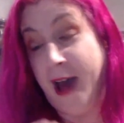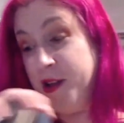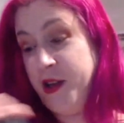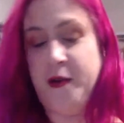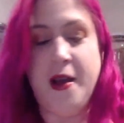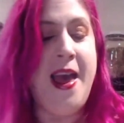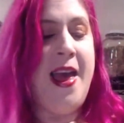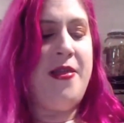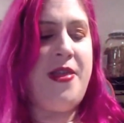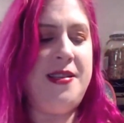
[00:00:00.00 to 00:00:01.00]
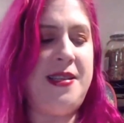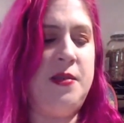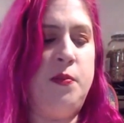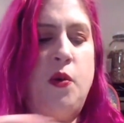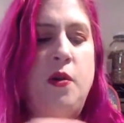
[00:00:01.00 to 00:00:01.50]
that to. This
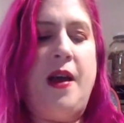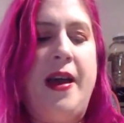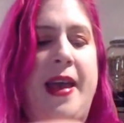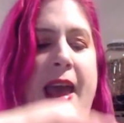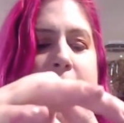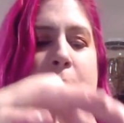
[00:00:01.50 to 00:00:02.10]
is more like